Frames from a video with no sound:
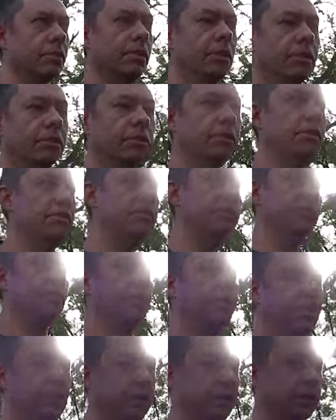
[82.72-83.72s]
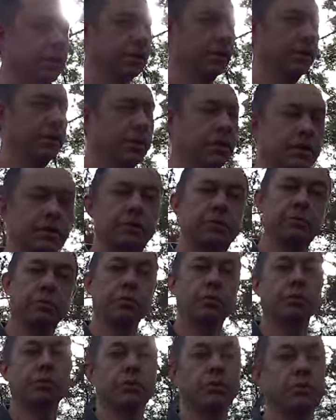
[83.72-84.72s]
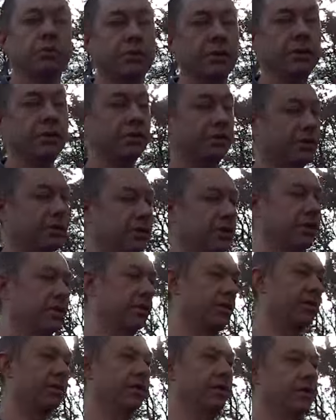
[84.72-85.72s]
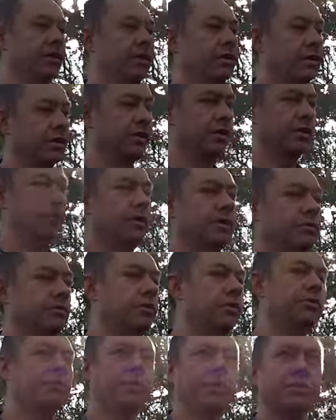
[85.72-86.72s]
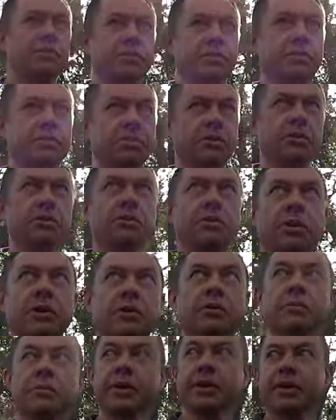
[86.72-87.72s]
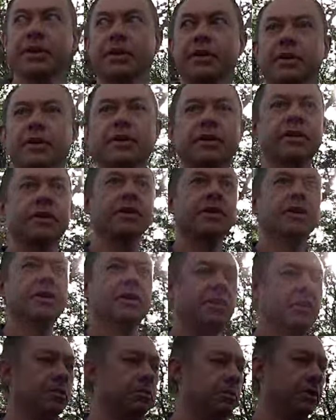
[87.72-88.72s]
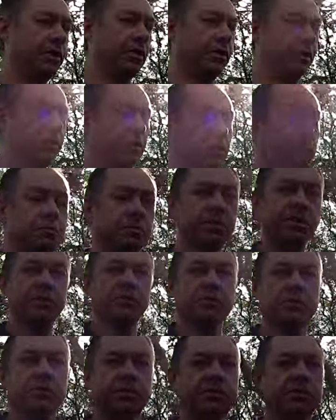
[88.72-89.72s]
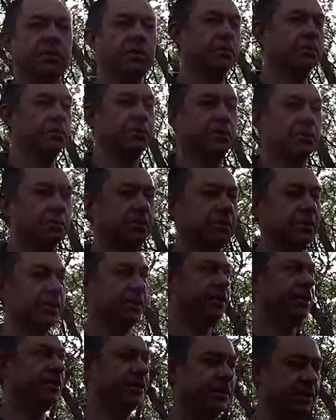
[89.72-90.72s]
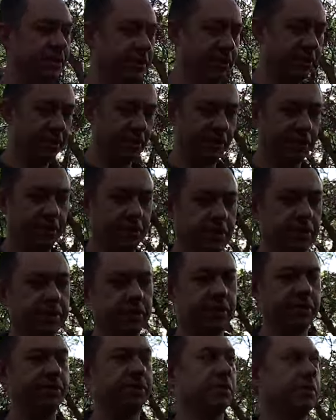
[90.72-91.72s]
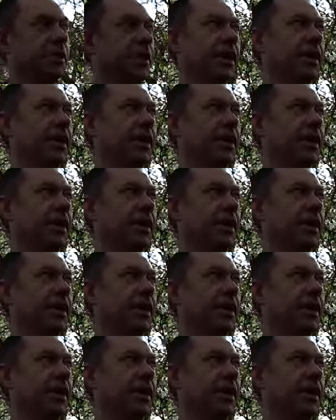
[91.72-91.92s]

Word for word: and just uh, explore new things and refresh the soul a little bit. Being cooped in all the time is not me. I need to be